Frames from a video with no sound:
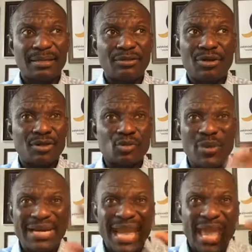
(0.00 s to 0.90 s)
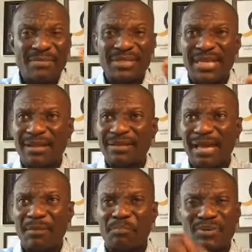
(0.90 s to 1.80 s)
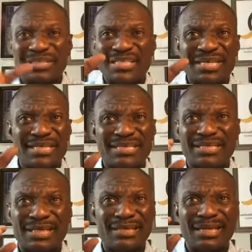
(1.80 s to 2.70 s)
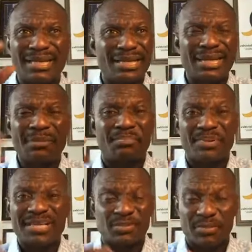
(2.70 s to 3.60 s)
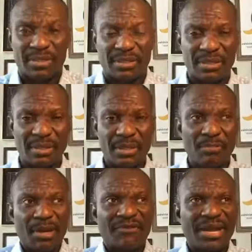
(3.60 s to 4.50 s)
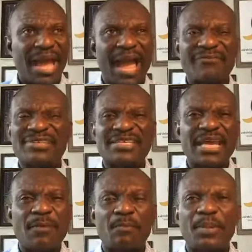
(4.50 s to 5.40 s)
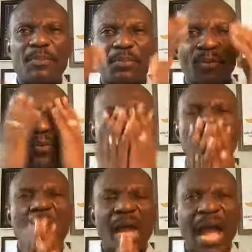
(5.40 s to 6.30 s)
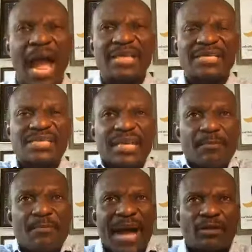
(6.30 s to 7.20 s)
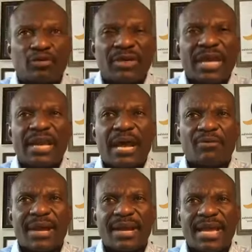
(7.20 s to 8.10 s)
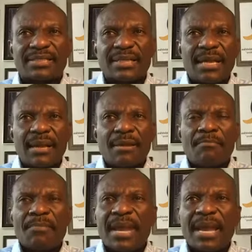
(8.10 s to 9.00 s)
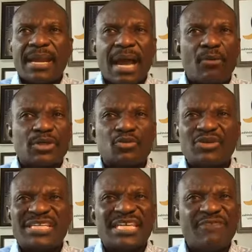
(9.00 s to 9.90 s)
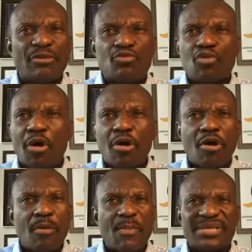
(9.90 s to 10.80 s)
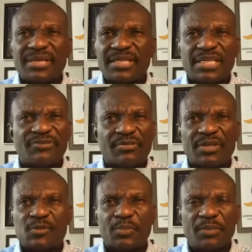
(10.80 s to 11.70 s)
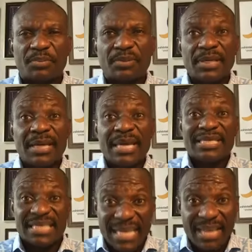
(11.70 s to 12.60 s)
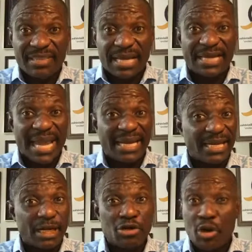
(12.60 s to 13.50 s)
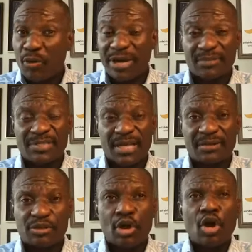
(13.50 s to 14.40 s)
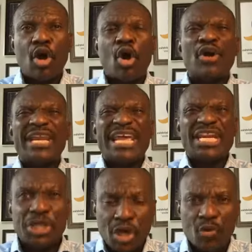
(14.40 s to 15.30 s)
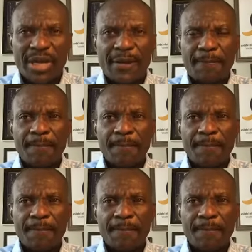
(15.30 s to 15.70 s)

those with names and positions, they didn't impress me. Beloved, I've seen people who I sit back today and I realize, man, I was receiving wrong messages from these people. It's either they didn't know it themselves or they knew it,